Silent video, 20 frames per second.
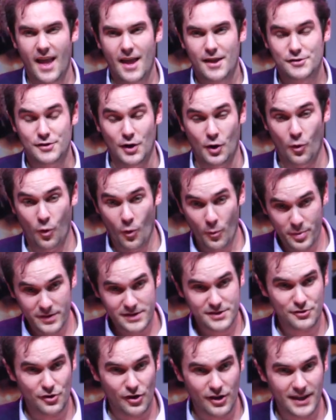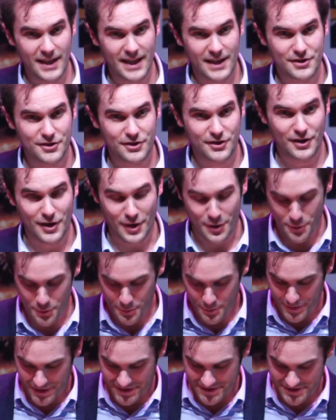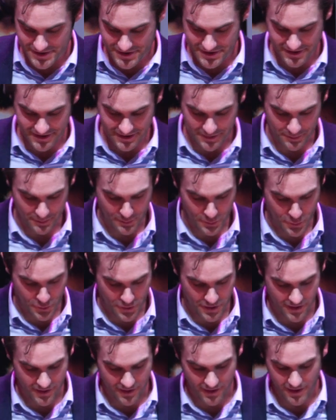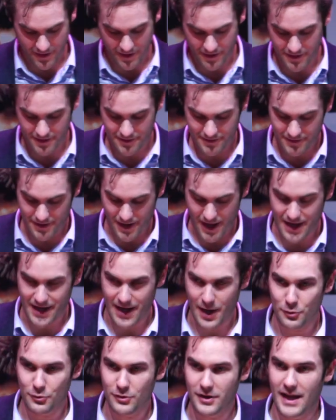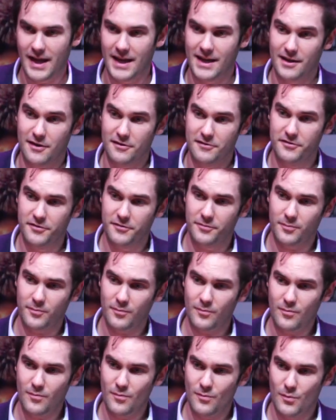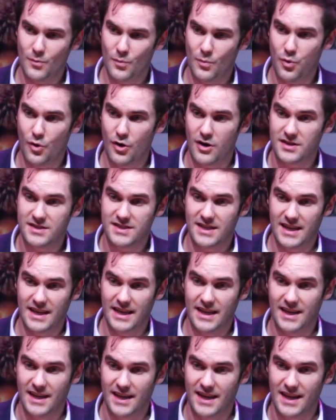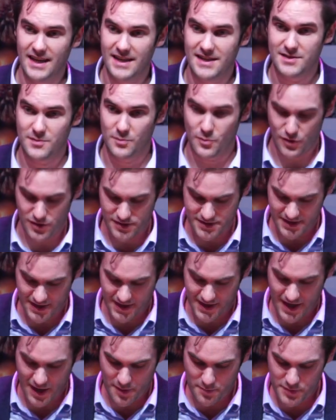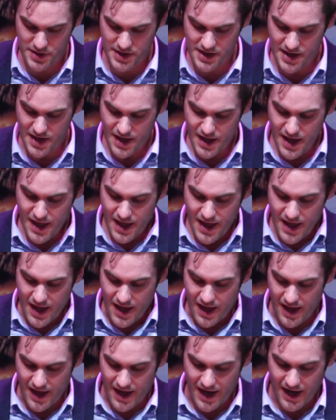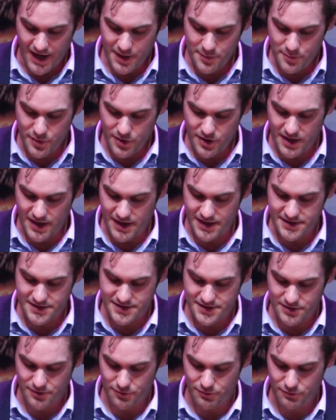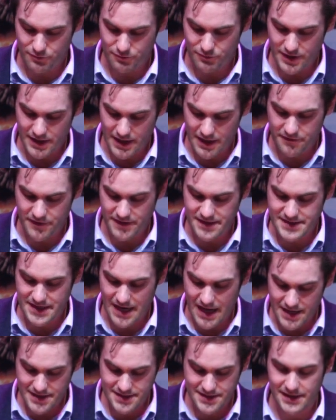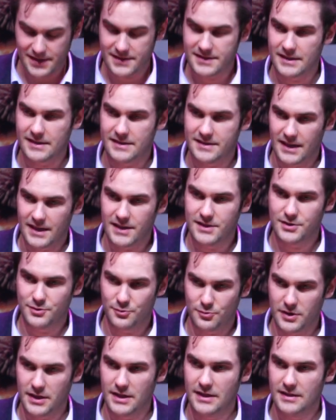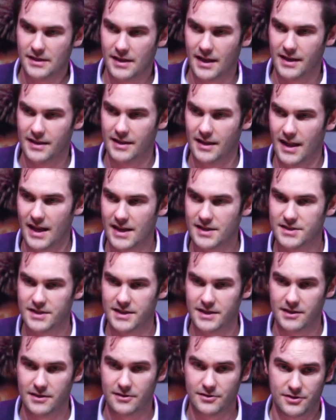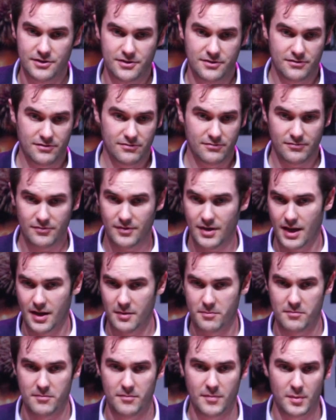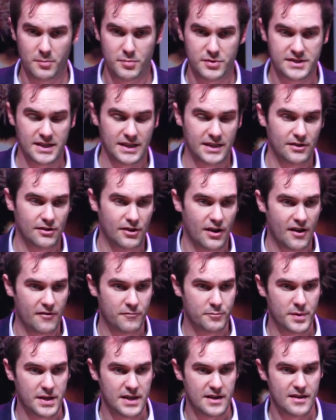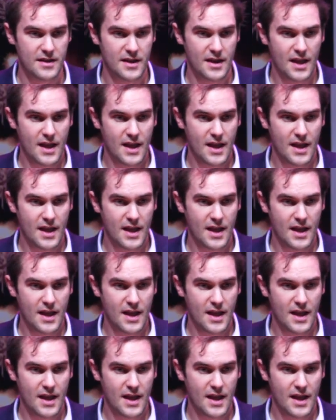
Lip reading: So I hope it's not a lecture. I hope it's more an outline of what our city is and what our city can be. Edinburgh is really a fantastic success story, and the last years in particular have been